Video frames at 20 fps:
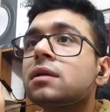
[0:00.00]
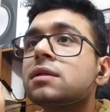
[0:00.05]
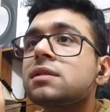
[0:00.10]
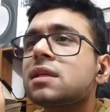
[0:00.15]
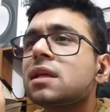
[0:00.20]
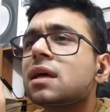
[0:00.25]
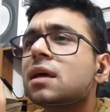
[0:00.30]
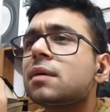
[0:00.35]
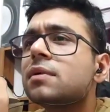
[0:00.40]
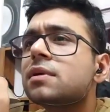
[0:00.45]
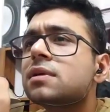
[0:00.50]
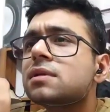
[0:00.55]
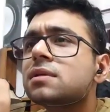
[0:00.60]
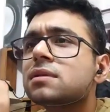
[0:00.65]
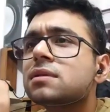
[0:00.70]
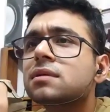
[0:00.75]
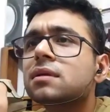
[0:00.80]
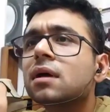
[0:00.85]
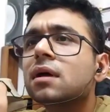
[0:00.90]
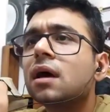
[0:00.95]
Its name
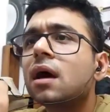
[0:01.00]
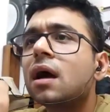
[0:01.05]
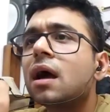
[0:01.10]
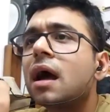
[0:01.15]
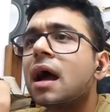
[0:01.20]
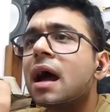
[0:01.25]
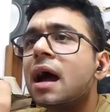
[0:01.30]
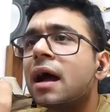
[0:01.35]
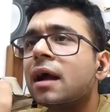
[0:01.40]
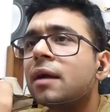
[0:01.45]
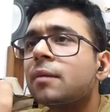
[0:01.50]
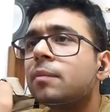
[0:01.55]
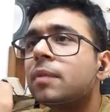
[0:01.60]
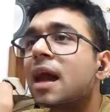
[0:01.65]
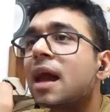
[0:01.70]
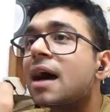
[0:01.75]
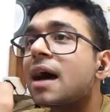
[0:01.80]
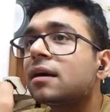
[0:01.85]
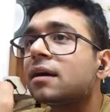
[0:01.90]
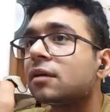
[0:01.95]
is
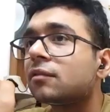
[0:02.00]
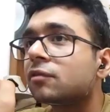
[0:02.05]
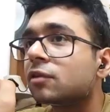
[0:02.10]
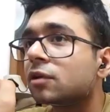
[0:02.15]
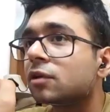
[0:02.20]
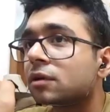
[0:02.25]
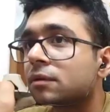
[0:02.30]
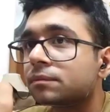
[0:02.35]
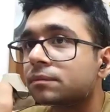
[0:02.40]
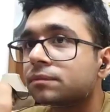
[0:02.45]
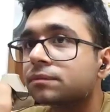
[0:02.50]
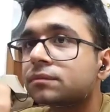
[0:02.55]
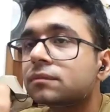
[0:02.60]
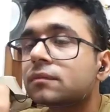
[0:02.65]
At Black River,